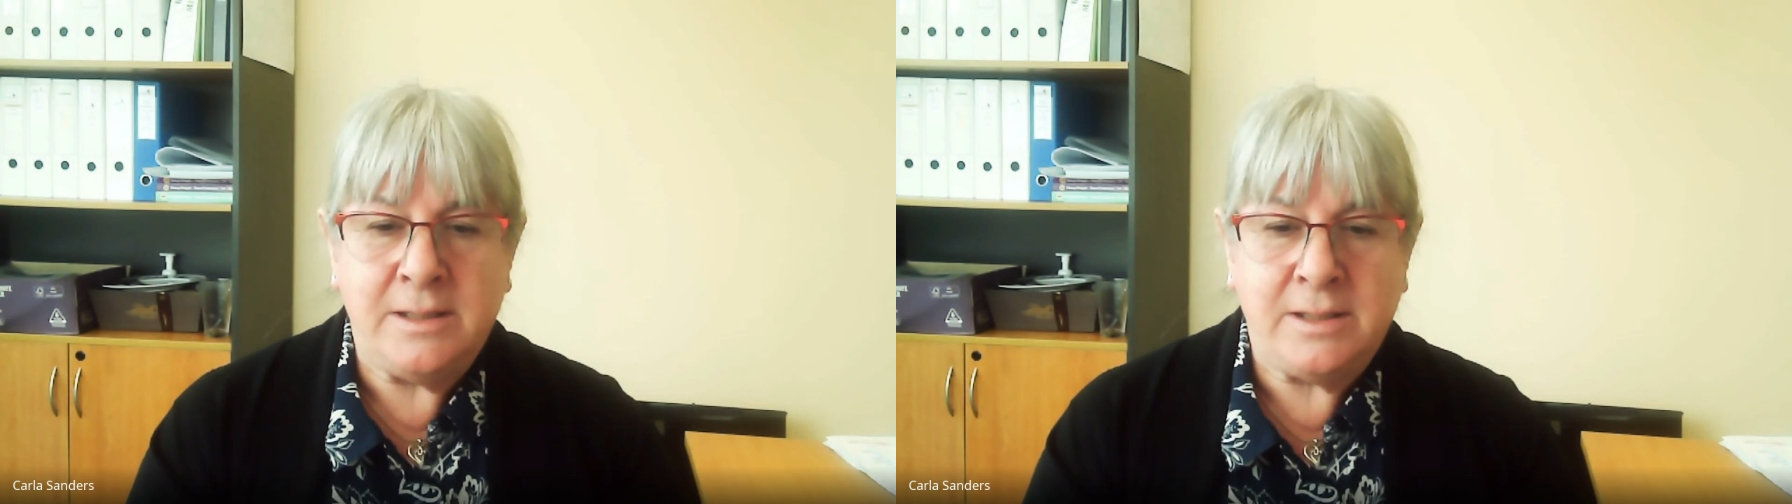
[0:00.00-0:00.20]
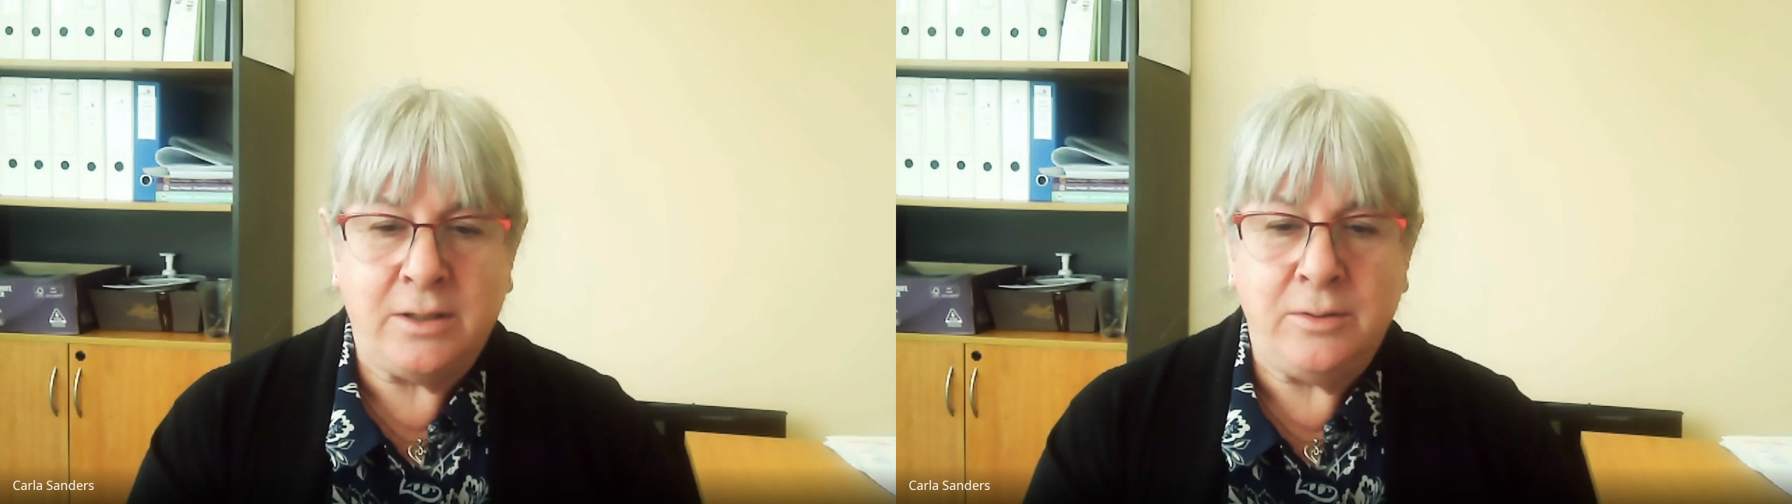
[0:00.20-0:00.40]

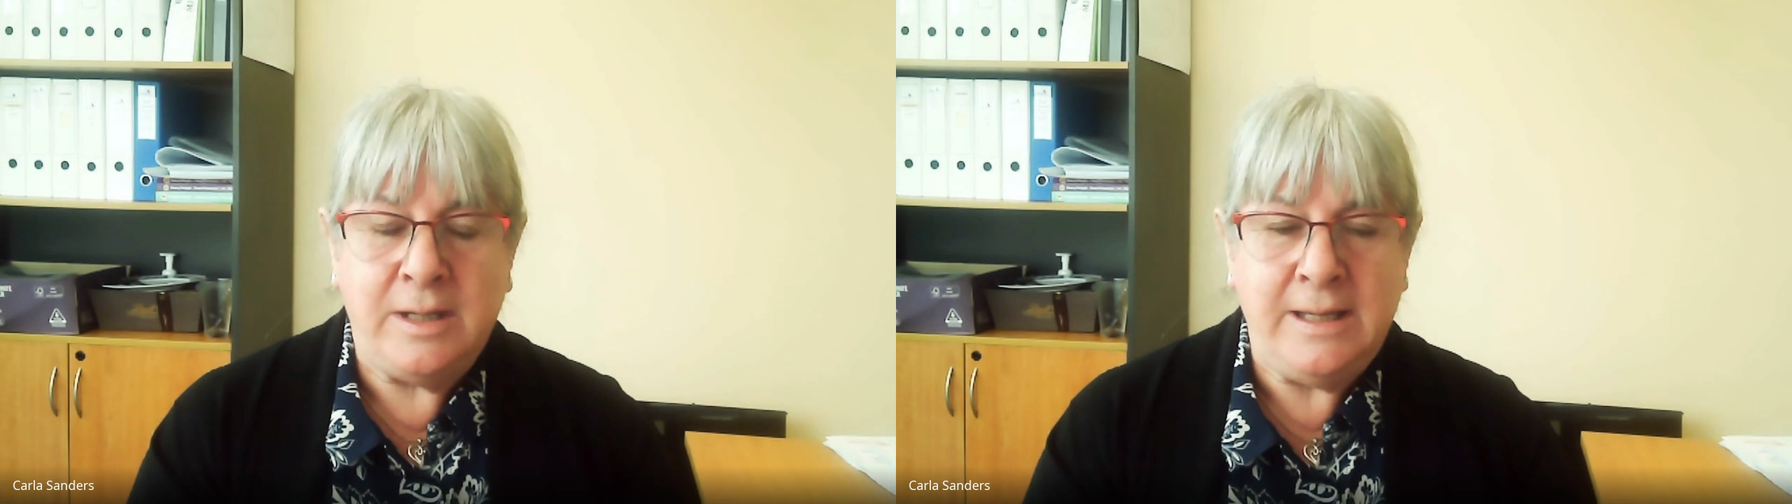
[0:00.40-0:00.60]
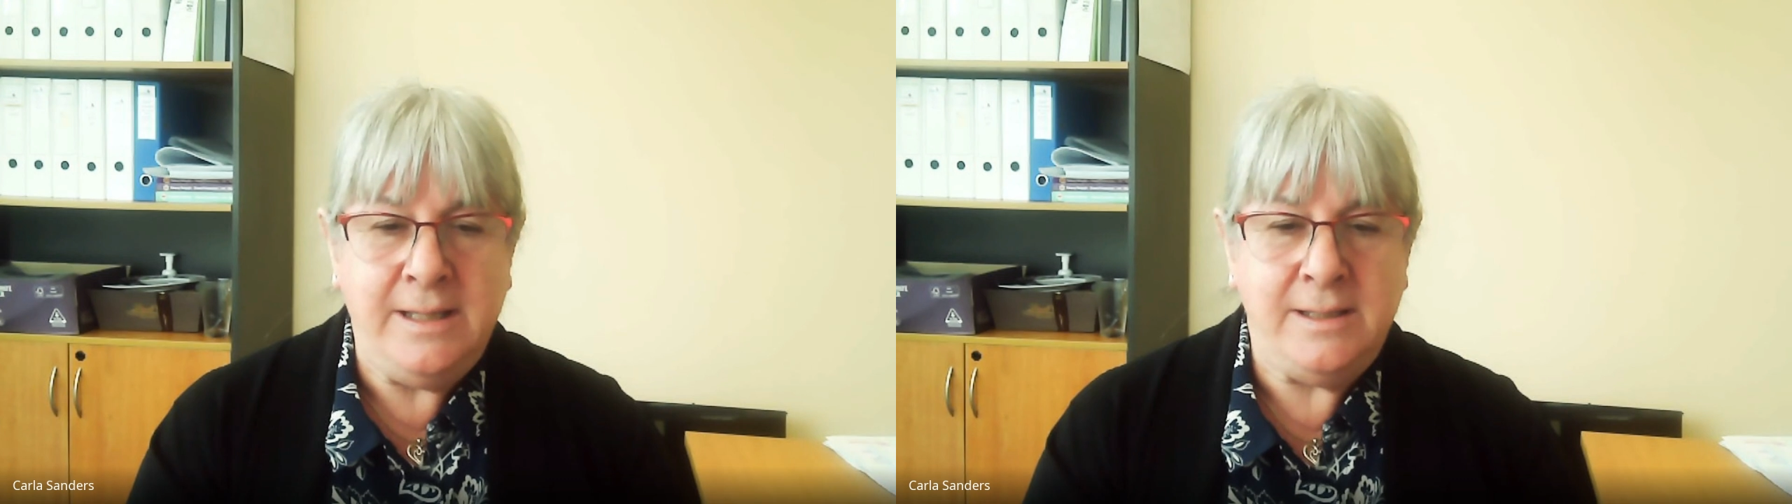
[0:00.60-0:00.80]
so
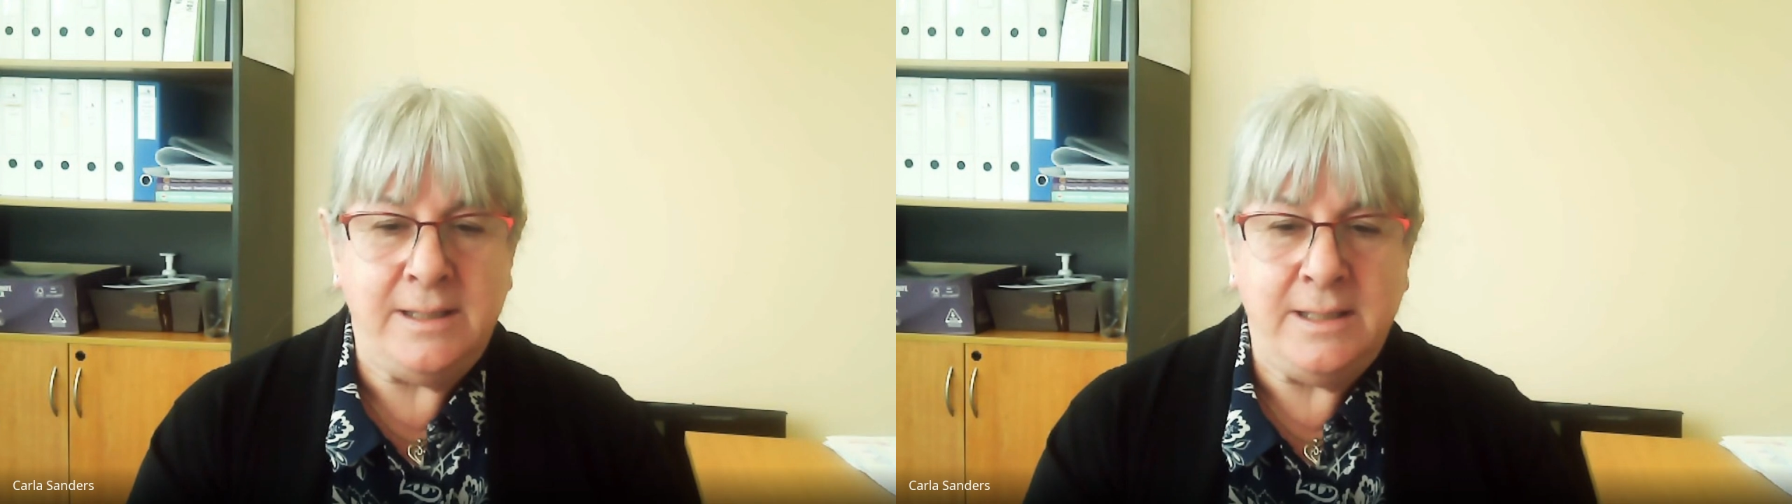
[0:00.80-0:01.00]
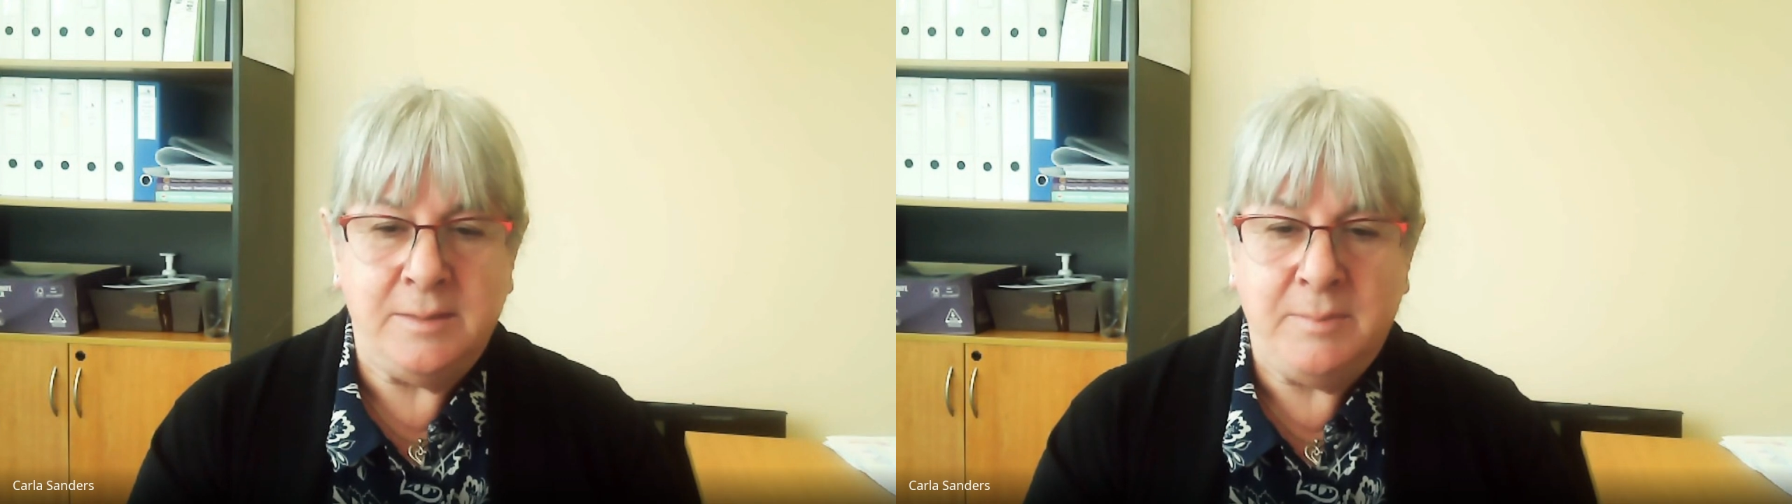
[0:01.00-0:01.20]

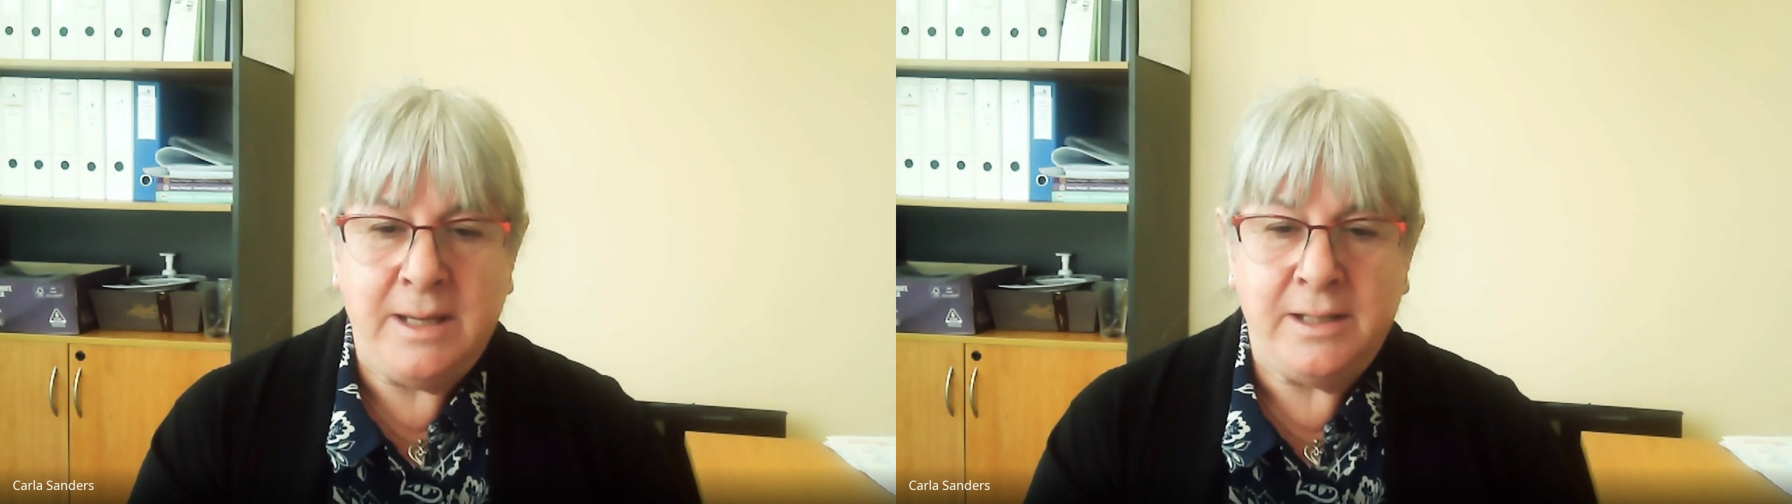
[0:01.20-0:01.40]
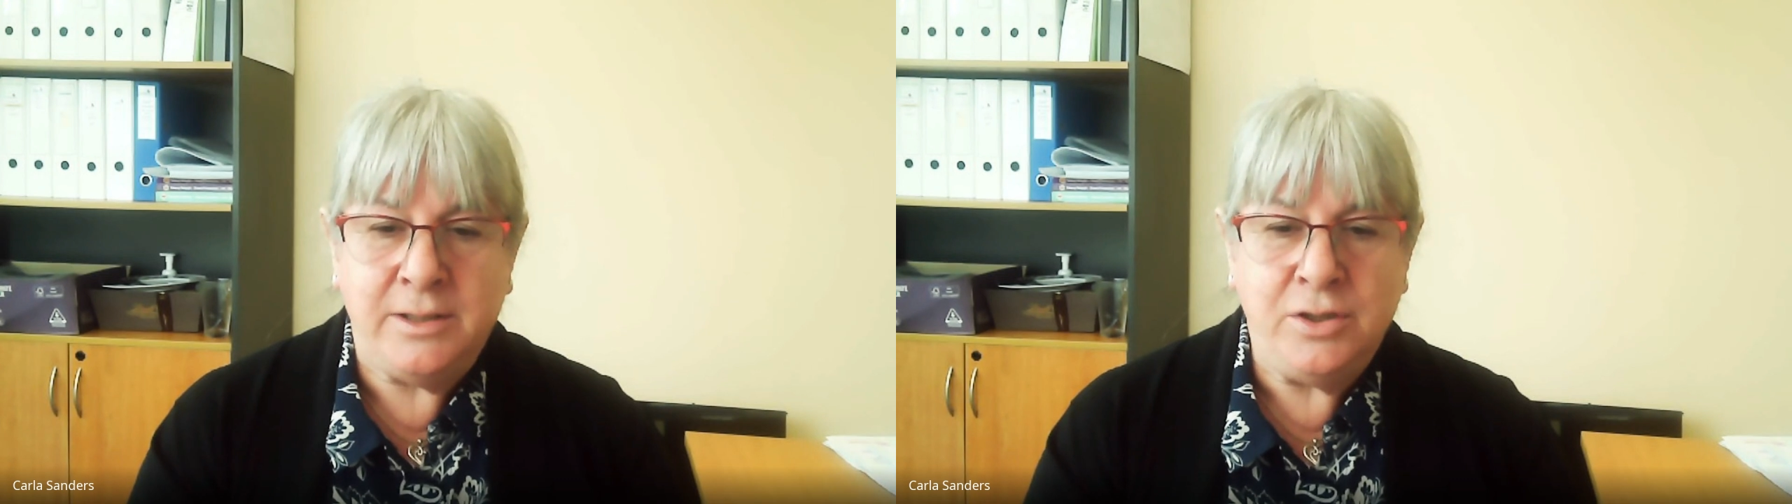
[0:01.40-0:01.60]
easy to
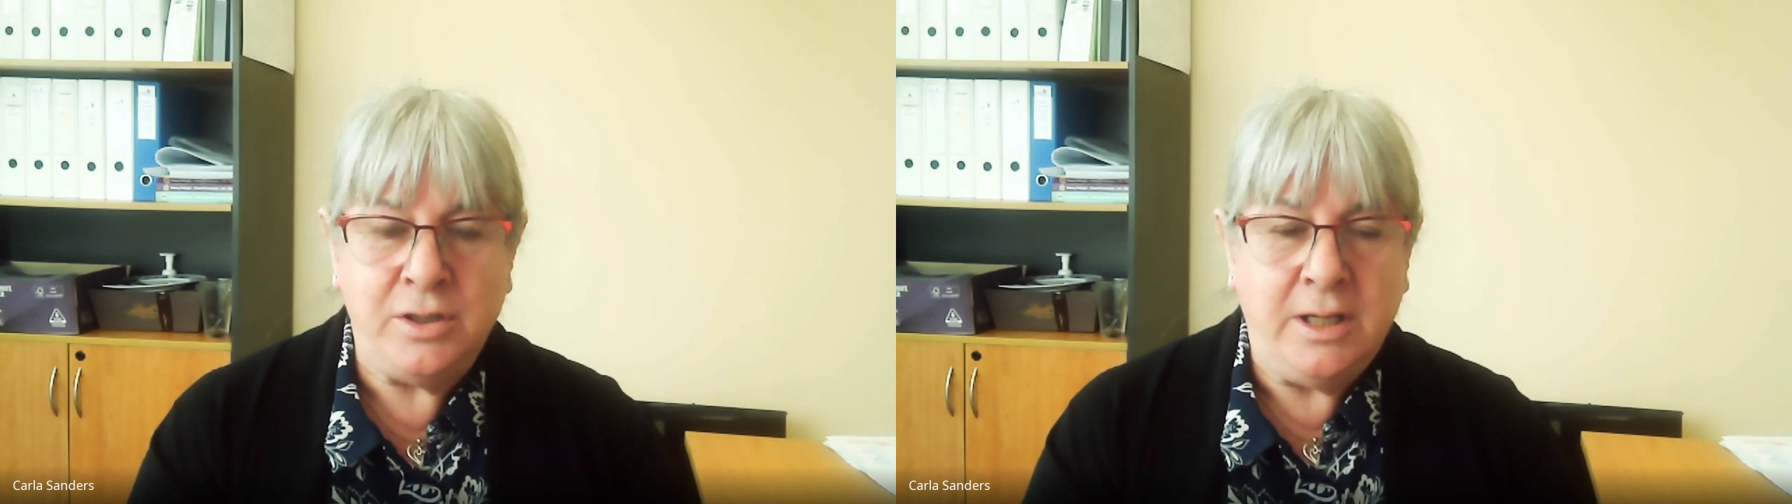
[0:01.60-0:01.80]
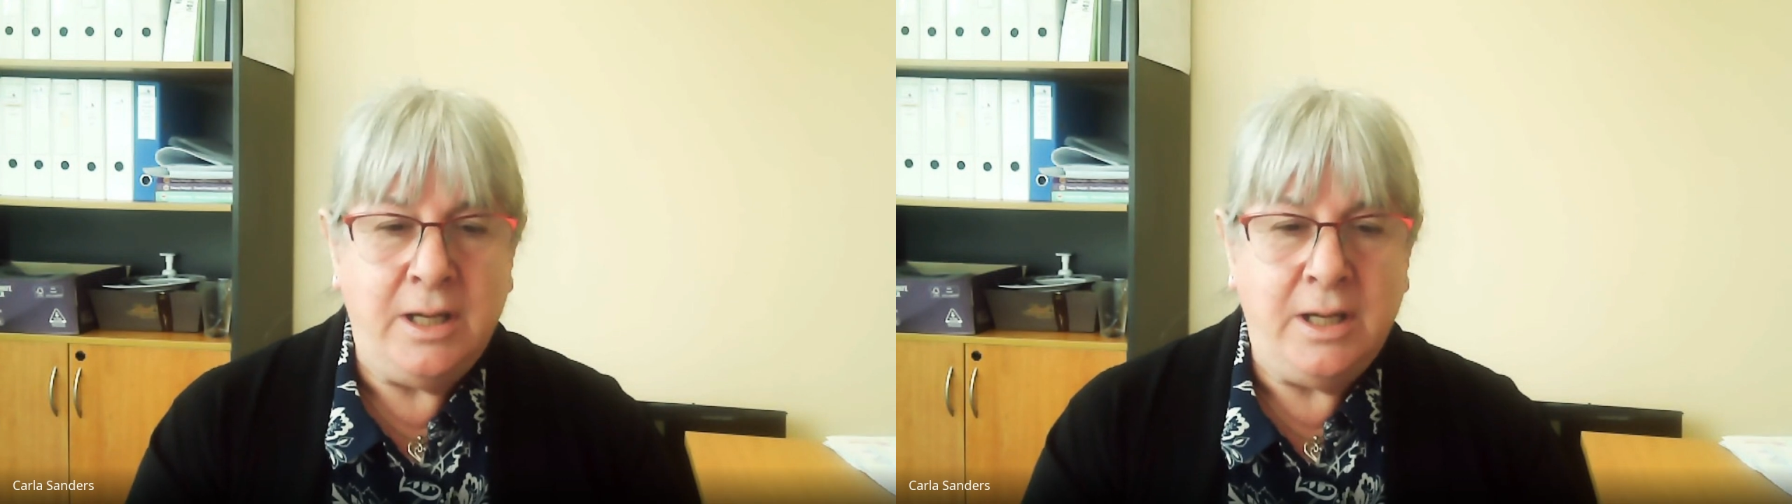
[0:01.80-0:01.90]
manage,